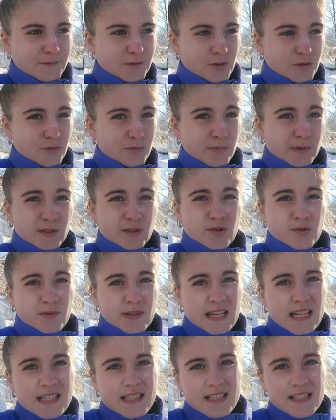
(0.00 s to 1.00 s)
do
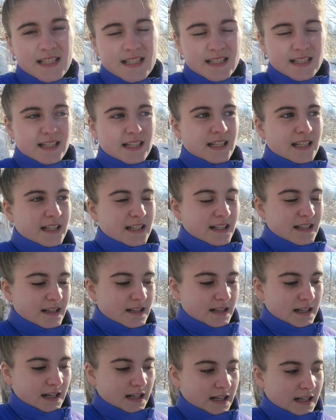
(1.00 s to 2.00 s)
retreats,
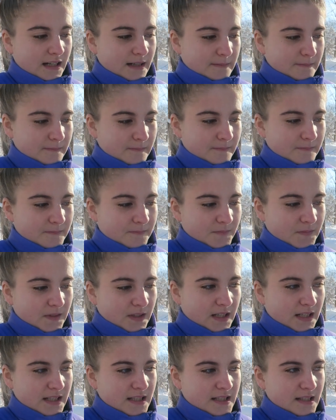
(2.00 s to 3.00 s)

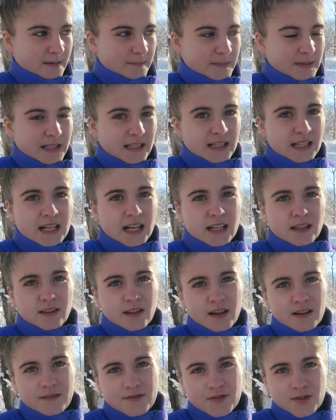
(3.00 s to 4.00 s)
'cause something that I
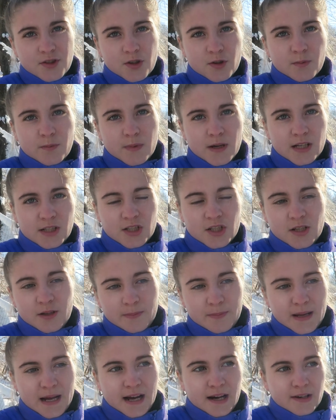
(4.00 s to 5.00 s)
love so much
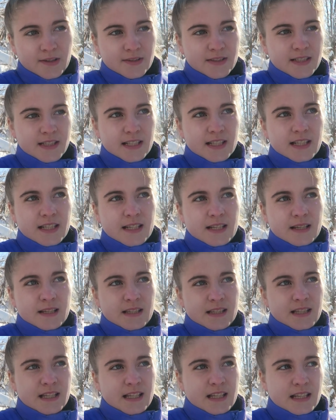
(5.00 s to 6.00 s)
about
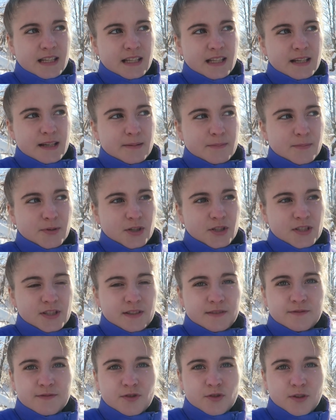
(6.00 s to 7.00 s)
the
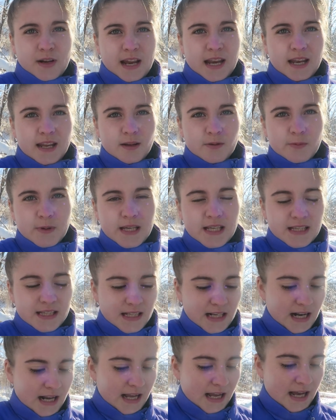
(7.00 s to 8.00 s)
immersive training week
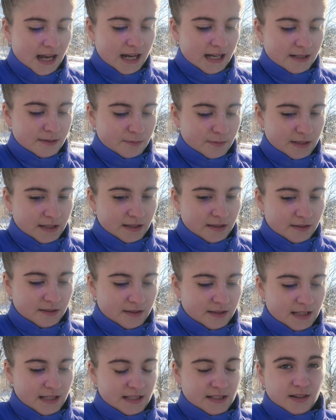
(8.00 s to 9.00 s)
that I had with
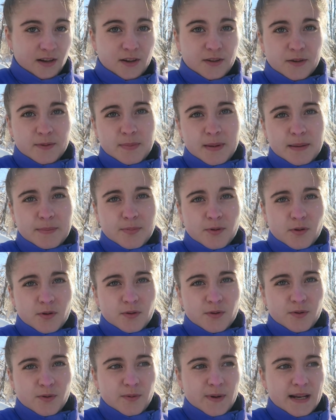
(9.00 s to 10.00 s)
these other people
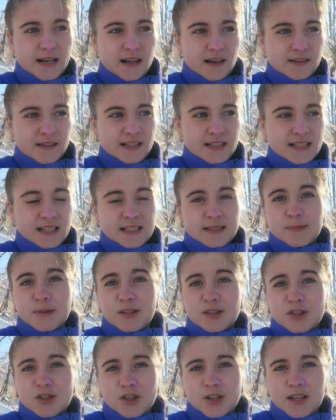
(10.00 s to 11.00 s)
who went on the 6
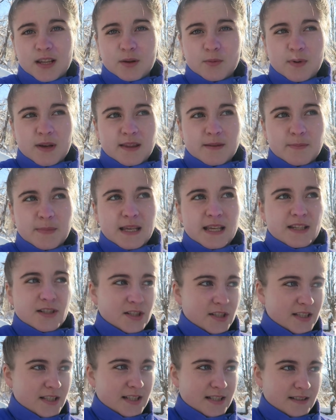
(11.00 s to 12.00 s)
month journey with me,
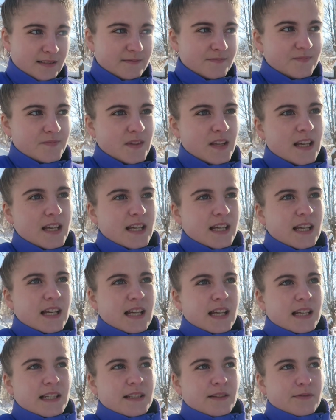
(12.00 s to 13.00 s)
just in
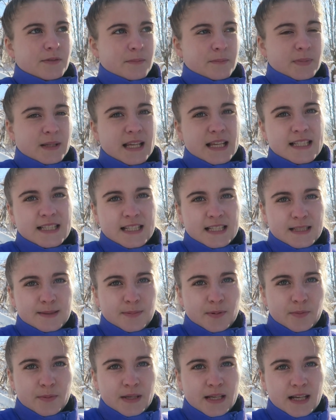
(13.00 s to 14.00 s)
different places,
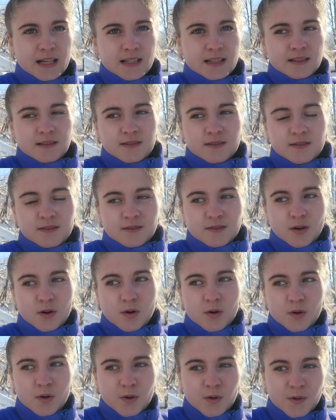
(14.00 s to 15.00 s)
but we got the
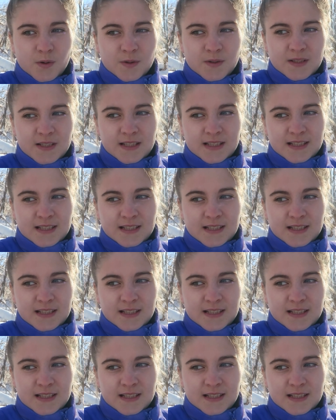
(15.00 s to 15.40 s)
whole